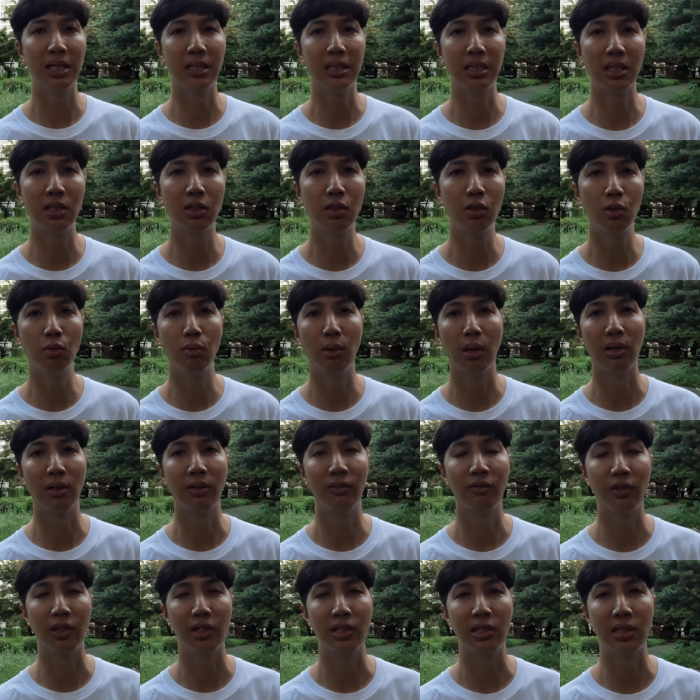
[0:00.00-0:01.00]
that does do well
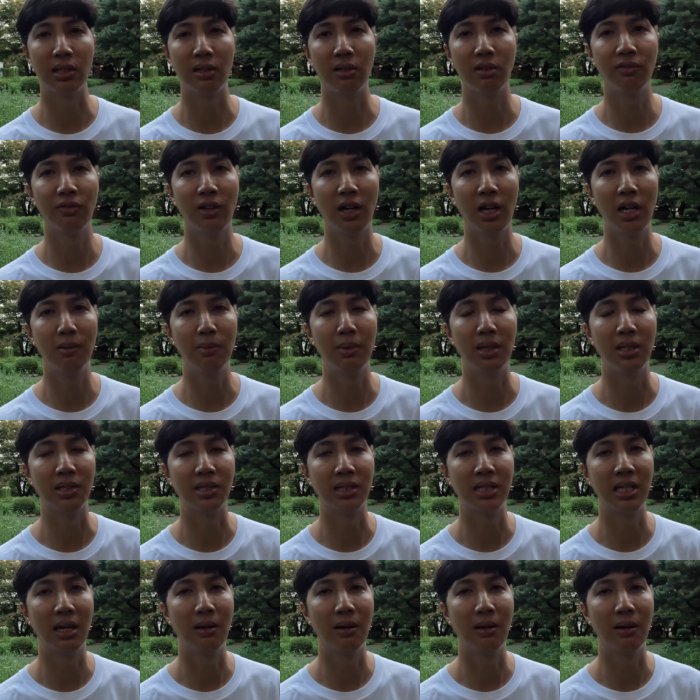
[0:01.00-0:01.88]
in inflationary environments.